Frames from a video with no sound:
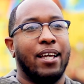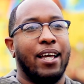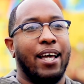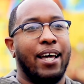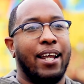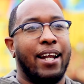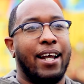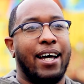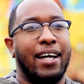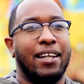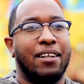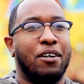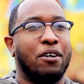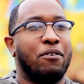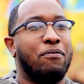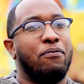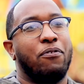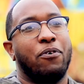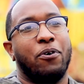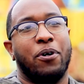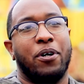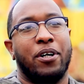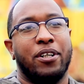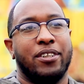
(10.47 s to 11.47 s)
And I look
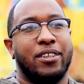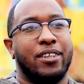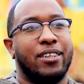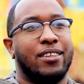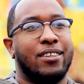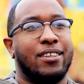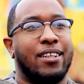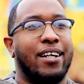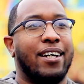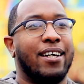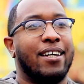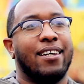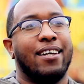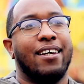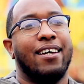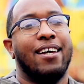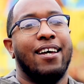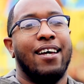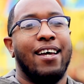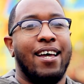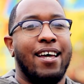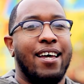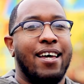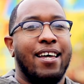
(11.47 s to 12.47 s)
for just like
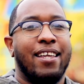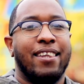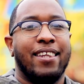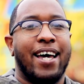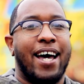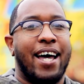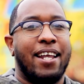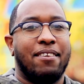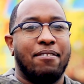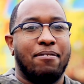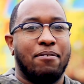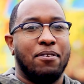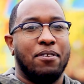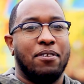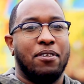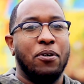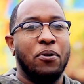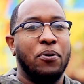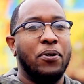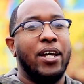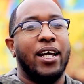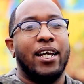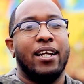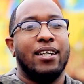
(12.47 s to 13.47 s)
that
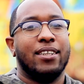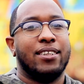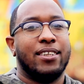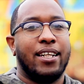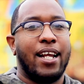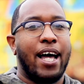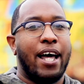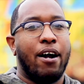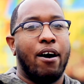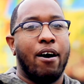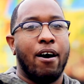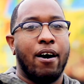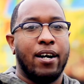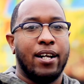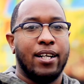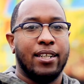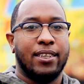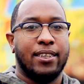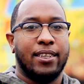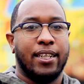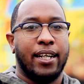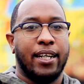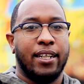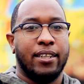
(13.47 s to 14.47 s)
uniqueness in that
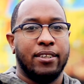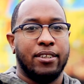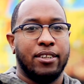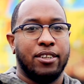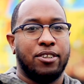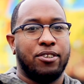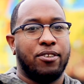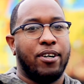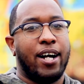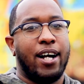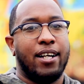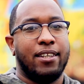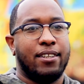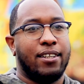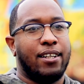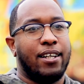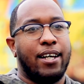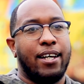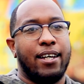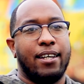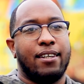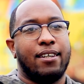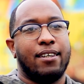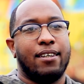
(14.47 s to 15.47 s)
artist and just trying to
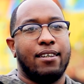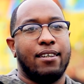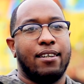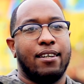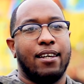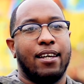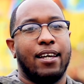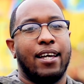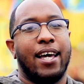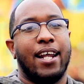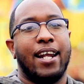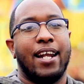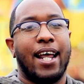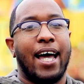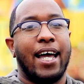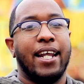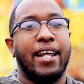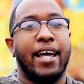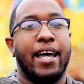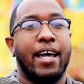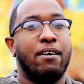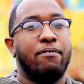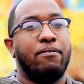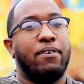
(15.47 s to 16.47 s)
like get an
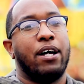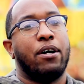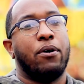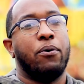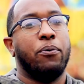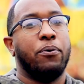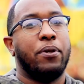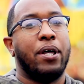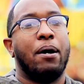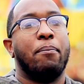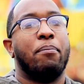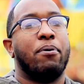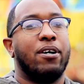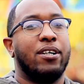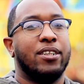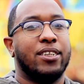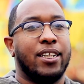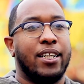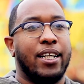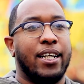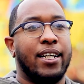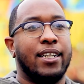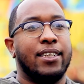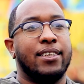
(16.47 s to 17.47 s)
idea of like who that
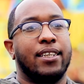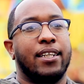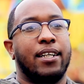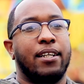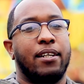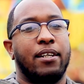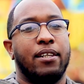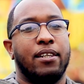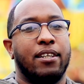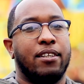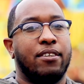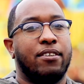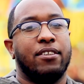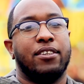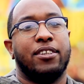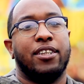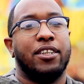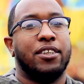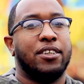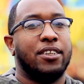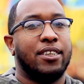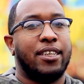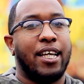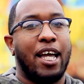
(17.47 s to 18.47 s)
person is and the
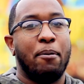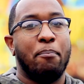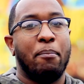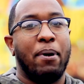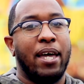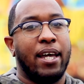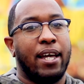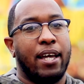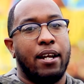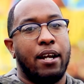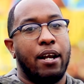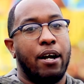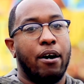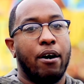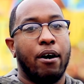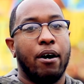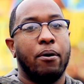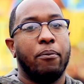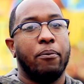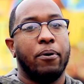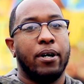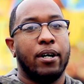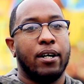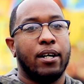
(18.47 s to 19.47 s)
decisions they make in their
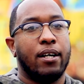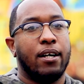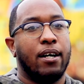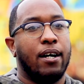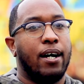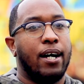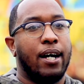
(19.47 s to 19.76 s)
artwork.